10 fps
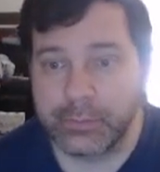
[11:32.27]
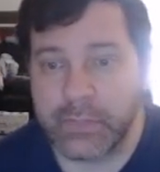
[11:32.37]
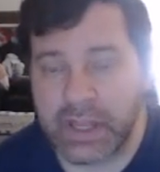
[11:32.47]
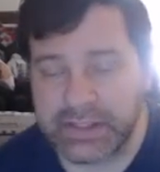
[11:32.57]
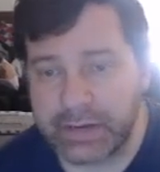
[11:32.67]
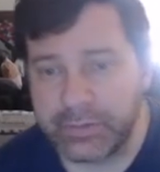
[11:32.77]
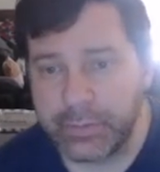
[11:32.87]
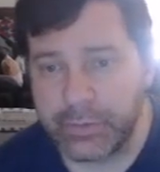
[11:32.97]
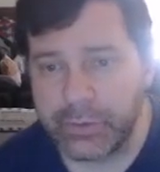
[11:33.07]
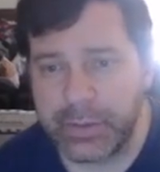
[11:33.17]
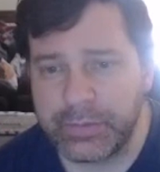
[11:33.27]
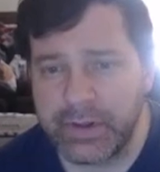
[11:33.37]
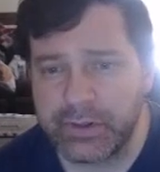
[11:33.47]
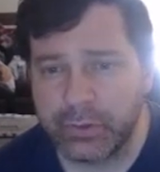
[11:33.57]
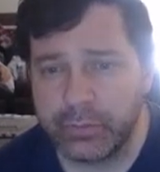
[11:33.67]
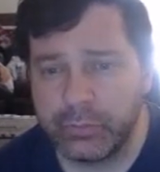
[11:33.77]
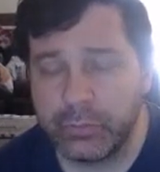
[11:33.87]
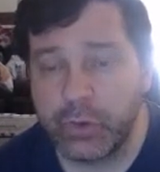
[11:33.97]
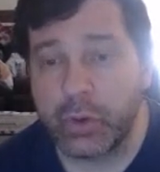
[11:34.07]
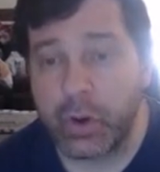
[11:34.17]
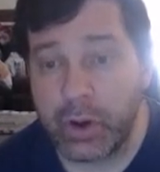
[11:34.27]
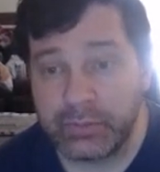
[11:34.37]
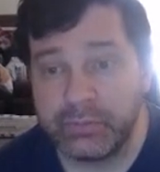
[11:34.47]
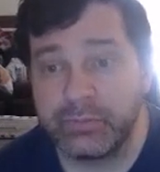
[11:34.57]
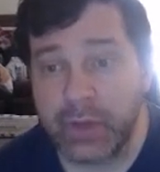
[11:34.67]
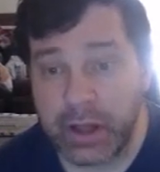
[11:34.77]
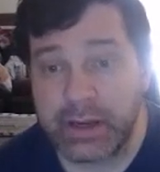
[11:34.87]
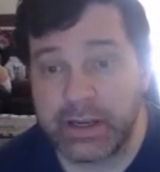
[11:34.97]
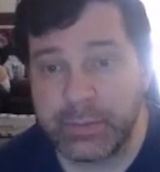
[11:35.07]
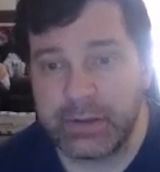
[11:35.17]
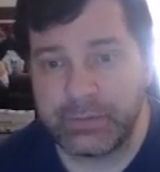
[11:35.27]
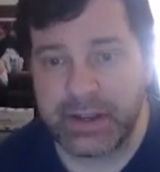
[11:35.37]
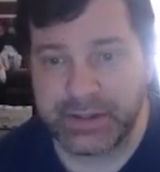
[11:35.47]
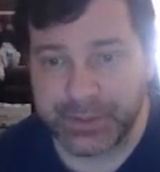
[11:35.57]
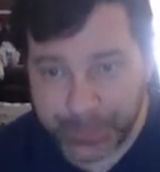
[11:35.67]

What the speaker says: Is it after your first main phase, or no, on any main phase?